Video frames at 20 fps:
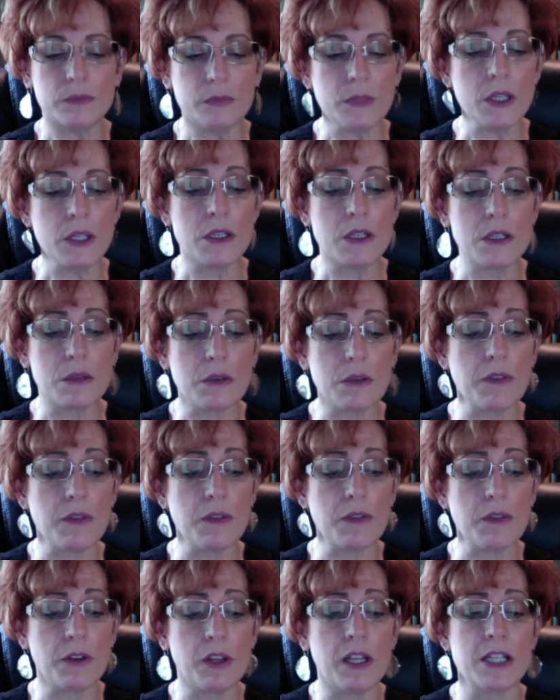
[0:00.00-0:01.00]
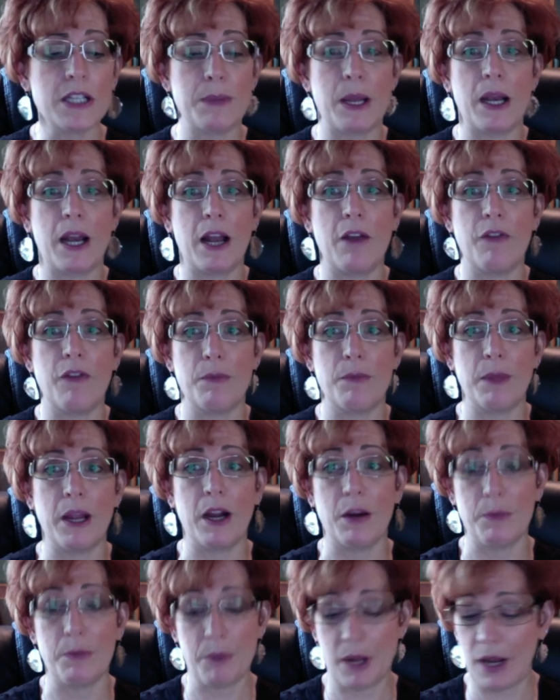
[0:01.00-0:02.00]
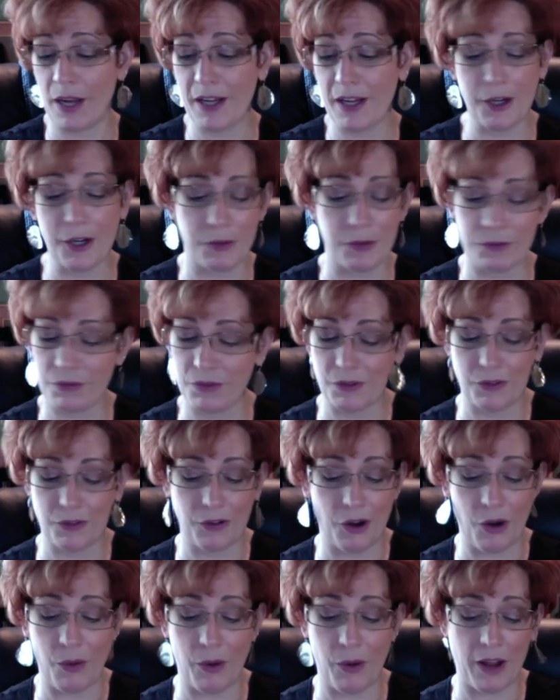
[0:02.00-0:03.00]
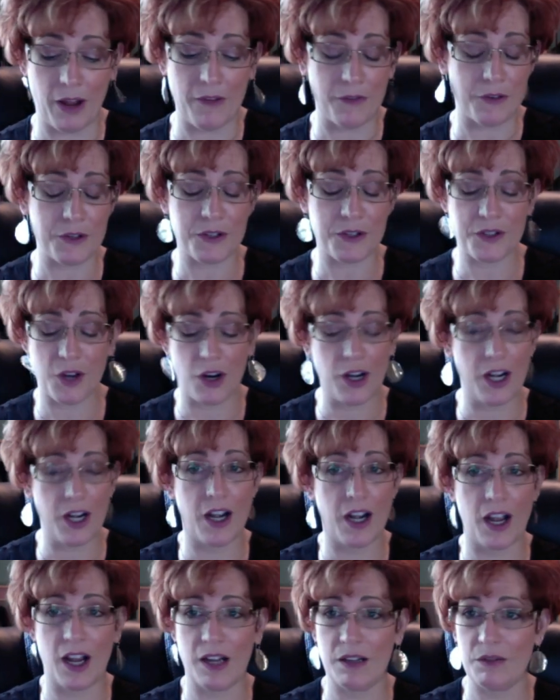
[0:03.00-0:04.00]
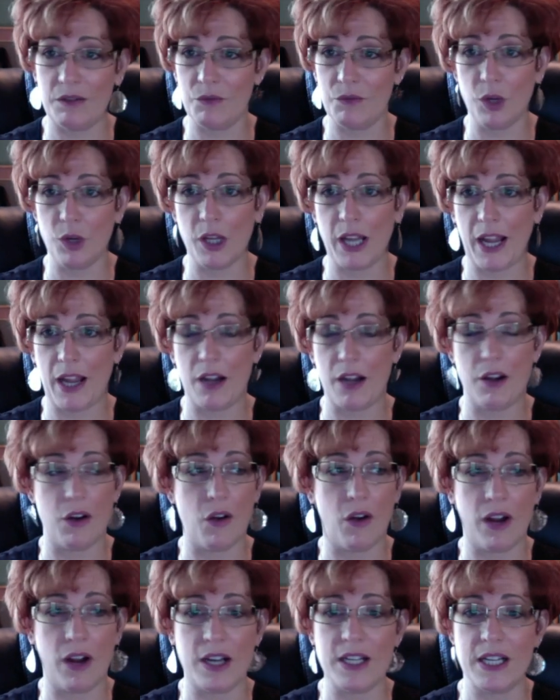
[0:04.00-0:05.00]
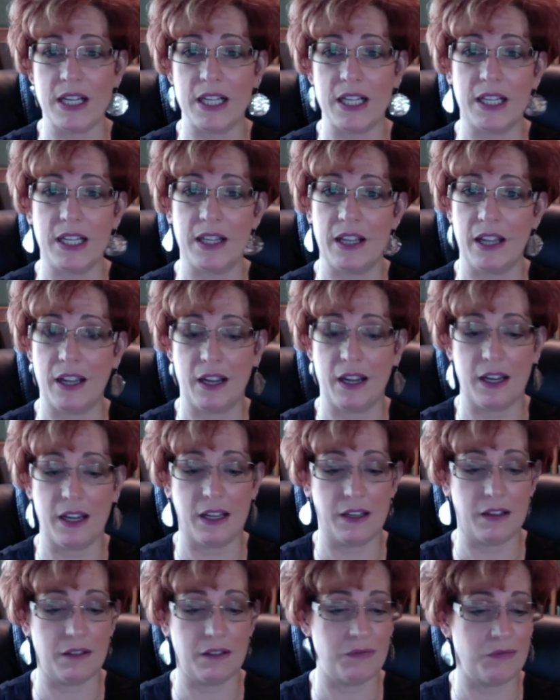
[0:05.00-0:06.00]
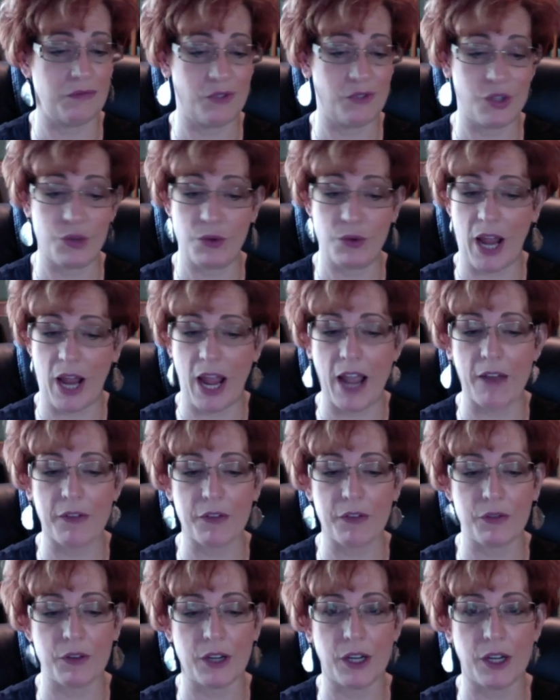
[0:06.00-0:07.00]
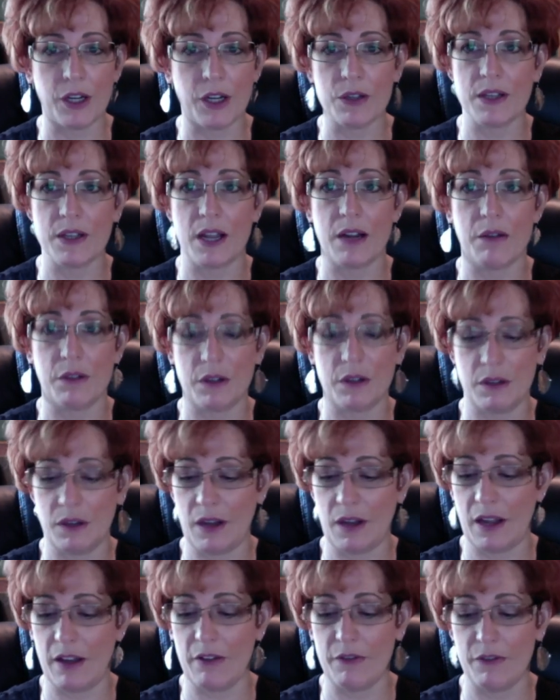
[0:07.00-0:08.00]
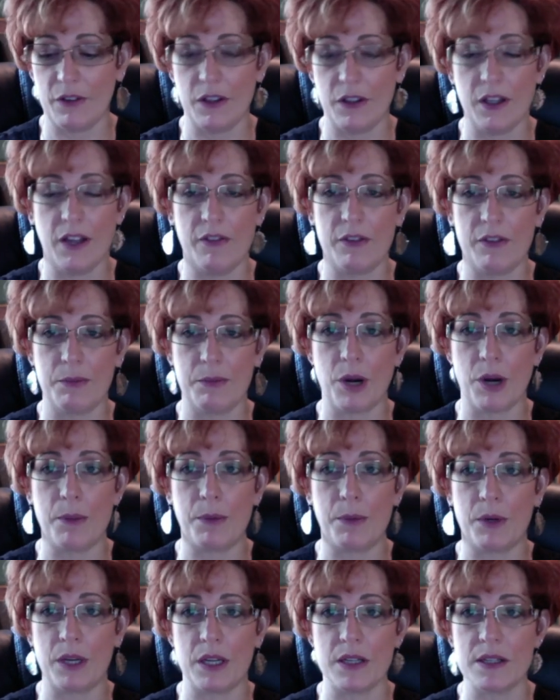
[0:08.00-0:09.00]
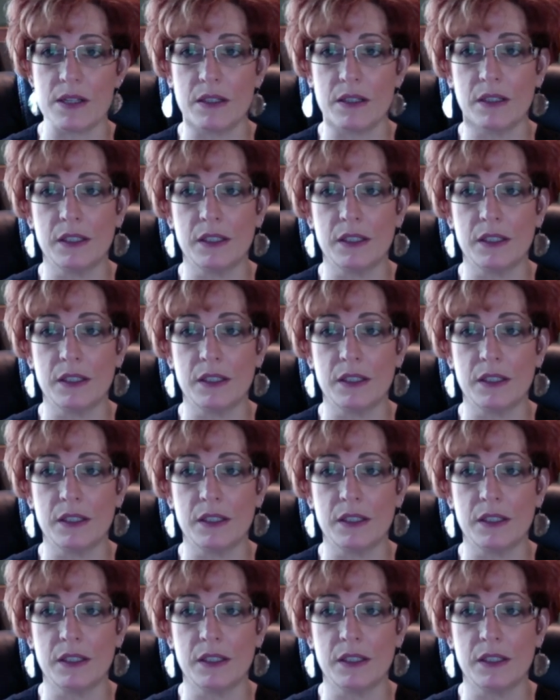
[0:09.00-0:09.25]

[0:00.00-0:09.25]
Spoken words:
So we've really expanded out from there. But you're no, when I first started, I really had no idea that in 2.5, 3 years, I would have 11 properties.